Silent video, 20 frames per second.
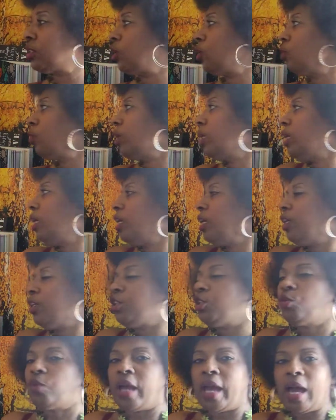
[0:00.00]
So
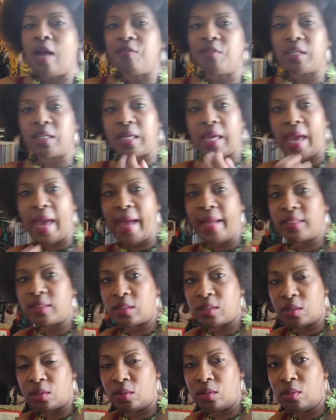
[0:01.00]
you have a
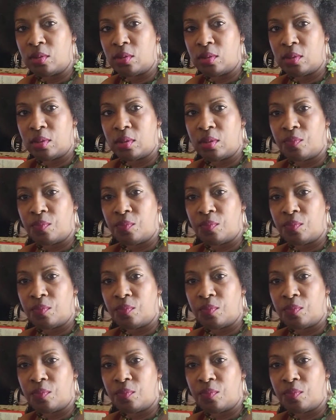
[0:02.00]
castle